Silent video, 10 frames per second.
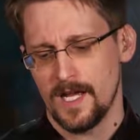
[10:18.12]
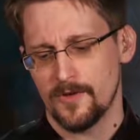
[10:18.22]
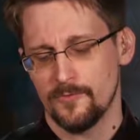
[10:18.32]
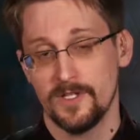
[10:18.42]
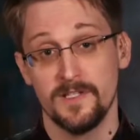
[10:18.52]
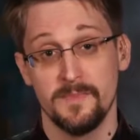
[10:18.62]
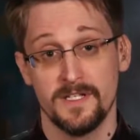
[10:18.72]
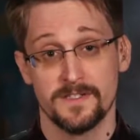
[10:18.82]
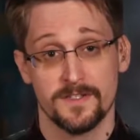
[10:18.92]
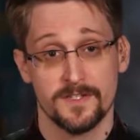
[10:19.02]
really
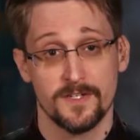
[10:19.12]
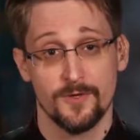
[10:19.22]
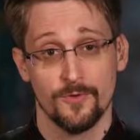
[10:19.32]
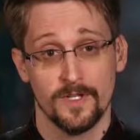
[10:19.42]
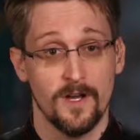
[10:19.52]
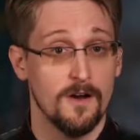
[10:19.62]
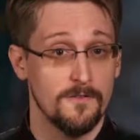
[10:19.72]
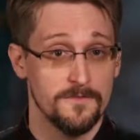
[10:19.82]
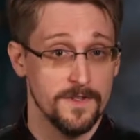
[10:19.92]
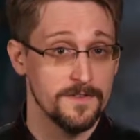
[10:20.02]
means the security
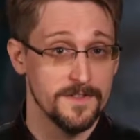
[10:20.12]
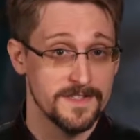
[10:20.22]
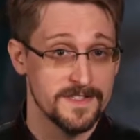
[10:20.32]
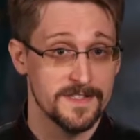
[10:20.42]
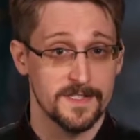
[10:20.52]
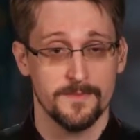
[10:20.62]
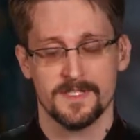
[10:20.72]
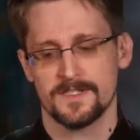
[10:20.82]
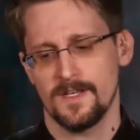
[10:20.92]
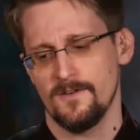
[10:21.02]
of the system
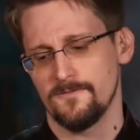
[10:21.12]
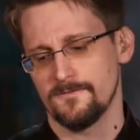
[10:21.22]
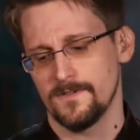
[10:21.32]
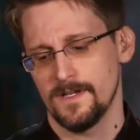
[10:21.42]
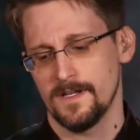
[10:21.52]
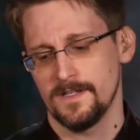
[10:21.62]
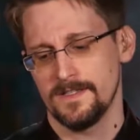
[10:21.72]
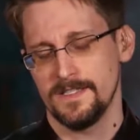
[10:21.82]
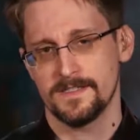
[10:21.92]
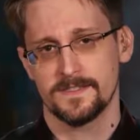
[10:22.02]
itself,
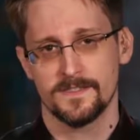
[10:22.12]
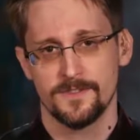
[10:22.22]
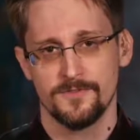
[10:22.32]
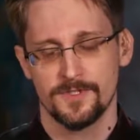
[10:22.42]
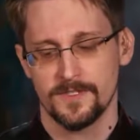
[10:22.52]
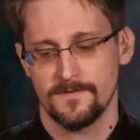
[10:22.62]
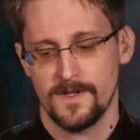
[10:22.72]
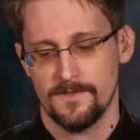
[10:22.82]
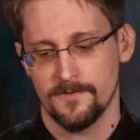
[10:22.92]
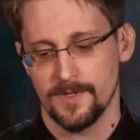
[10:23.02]
the institution of
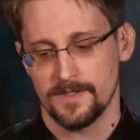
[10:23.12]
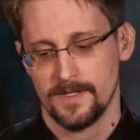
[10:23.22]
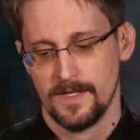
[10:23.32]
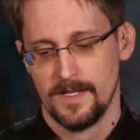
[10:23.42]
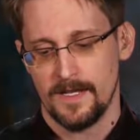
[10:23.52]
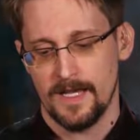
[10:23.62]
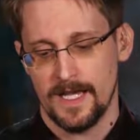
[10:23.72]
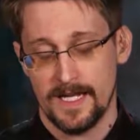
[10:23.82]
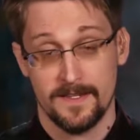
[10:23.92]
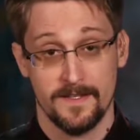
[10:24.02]
government.
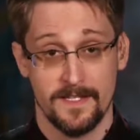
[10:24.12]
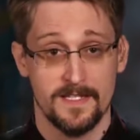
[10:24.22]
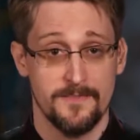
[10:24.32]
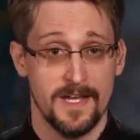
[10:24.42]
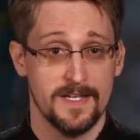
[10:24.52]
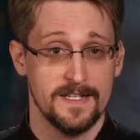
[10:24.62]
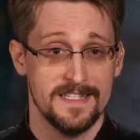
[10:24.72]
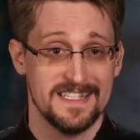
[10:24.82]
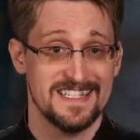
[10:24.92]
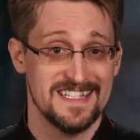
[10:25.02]
And I think he's made it
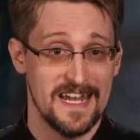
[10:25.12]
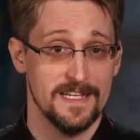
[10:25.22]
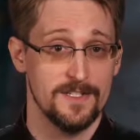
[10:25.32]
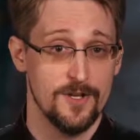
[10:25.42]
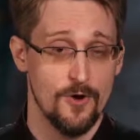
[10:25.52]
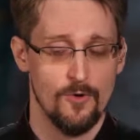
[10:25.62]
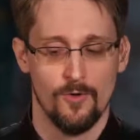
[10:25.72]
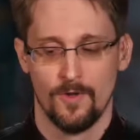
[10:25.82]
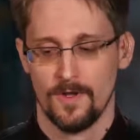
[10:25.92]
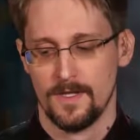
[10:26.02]
his stated
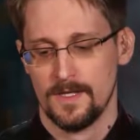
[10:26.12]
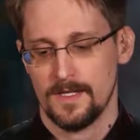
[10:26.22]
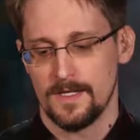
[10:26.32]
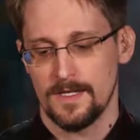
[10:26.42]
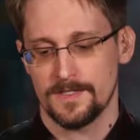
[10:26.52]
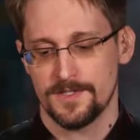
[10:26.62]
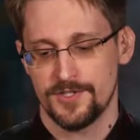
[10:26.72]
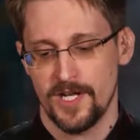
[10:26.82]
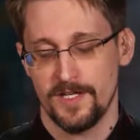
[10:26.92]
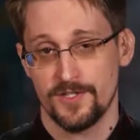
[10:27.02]
goal to
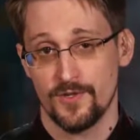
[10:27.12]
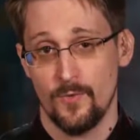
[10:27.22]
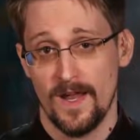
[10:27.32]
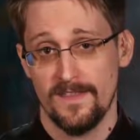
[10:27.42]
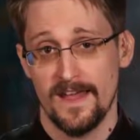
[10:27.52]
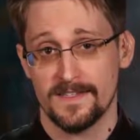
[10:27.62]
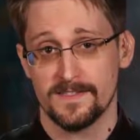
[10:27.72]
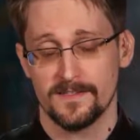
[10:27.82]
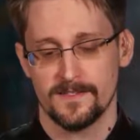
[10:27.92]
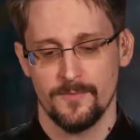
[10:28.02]
change the way that
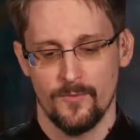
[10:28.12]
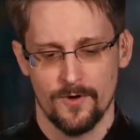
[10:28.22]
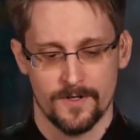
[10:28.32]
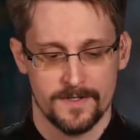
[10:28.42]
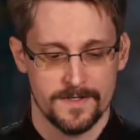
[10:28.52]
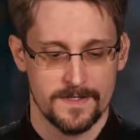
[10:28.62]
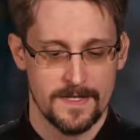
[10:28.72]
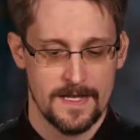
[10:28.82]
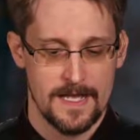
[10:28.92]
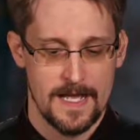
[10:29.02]
system works.
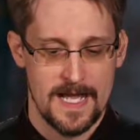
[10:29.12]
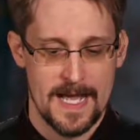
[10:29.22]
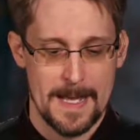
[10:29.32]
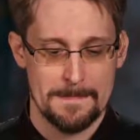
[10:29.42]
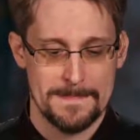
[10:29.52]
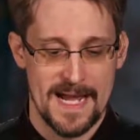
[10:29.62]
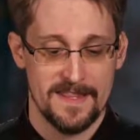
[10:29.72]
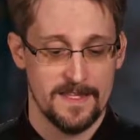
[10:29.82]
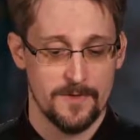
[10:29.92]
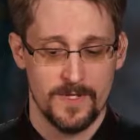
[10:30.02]

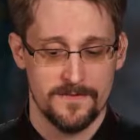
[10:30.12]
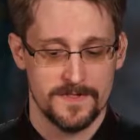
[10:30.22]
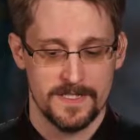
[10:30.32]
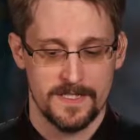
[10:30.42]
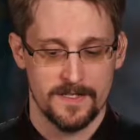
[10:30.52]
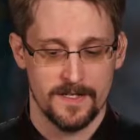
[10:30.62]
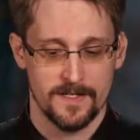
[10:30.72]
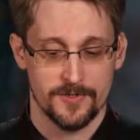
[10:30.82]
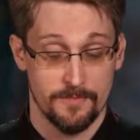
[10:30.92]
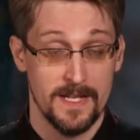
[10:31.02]
I think we have seen
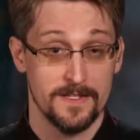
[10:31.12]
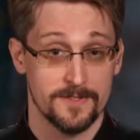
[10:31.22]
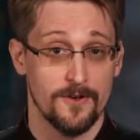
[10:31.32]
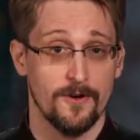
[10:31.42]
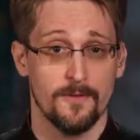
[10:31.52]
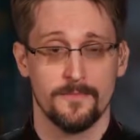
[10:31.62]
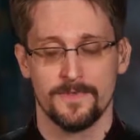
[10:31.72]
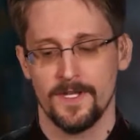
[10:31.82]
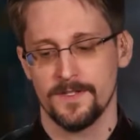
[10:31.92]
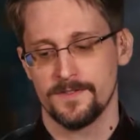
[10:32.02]
tremendous harm
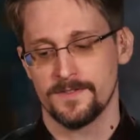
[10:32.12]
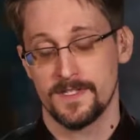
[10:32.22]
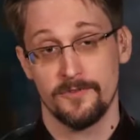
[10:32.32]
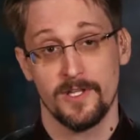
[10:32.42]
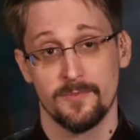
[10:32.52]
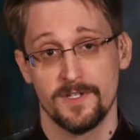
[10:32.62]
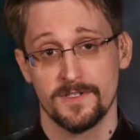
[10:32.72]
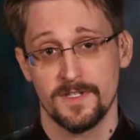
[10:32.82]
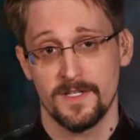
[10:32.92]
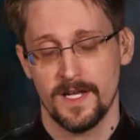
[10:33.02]
done to civil
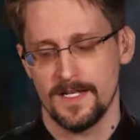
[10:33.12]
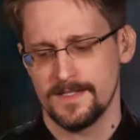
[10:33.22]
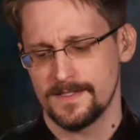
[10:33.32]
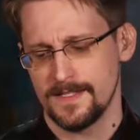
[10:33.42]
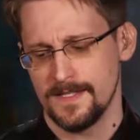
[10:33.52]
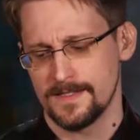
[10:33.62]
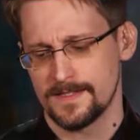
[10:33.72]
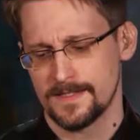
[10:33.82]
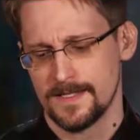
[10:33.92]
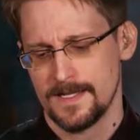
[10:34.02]
liberties in the United
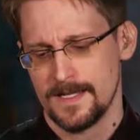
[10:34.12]
States.